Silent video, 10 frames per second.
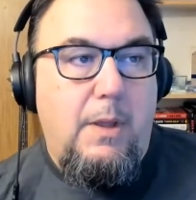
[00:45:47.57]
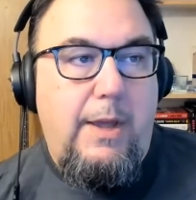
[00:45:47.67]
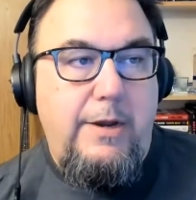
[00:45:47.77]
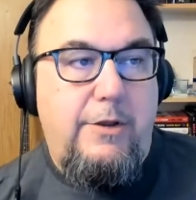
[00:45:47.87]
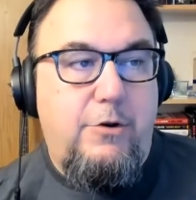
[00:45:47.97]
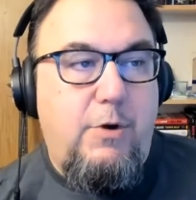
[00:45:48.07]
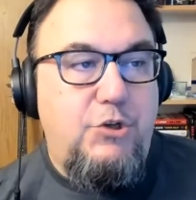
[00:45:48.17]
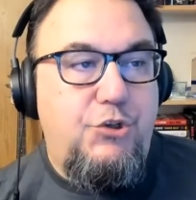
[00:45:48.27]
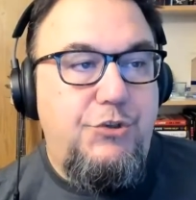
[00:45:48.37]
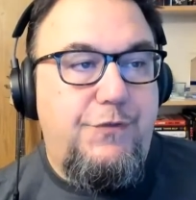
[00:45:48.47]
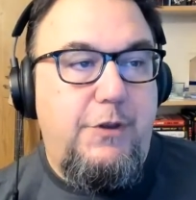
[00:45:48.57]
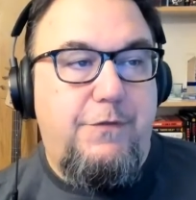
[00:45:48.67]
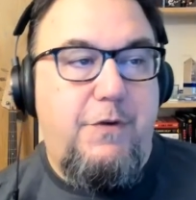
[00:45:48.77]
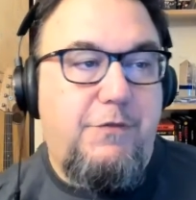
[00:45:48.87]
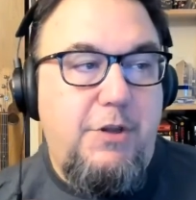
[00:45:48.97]
Any other questions for the
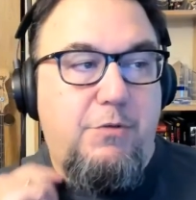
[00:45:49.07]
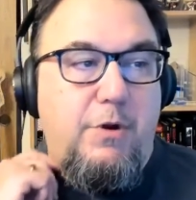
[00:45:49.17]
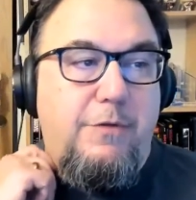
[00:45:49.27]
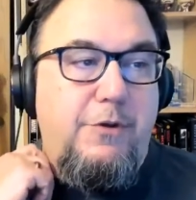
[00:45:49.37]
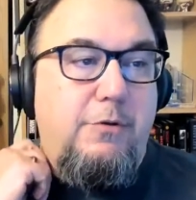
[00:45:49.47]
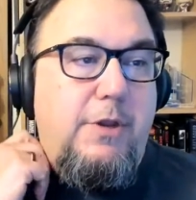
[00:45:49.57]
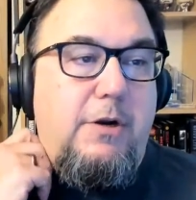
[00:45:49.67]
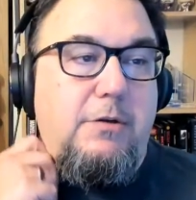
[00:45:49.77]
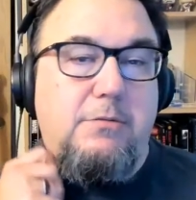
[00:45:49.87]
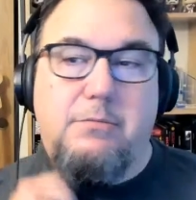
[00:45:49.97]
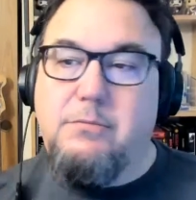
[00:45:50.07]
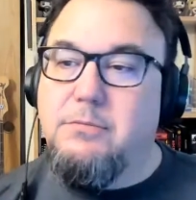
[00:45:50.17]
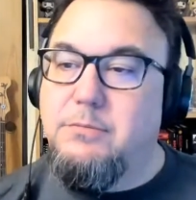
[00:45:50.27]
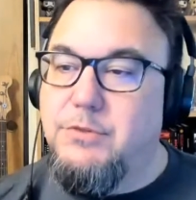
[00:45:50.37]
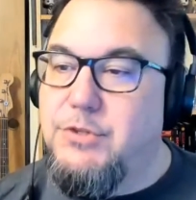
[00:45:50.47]
53 of you that are
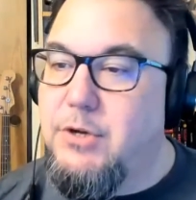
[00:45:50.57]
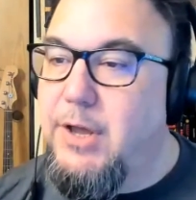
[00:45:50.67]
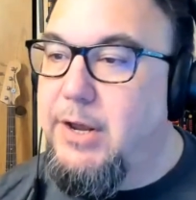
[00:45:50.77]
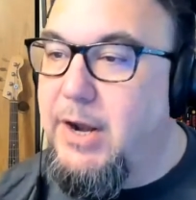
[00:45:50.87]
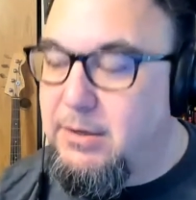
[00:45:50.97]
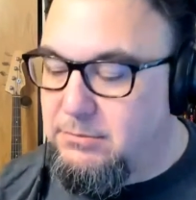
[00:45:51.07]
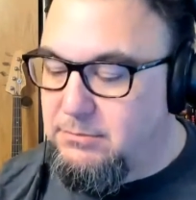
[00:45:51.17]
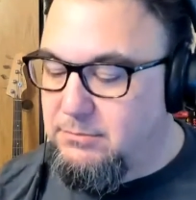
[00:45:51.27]
still hanging out?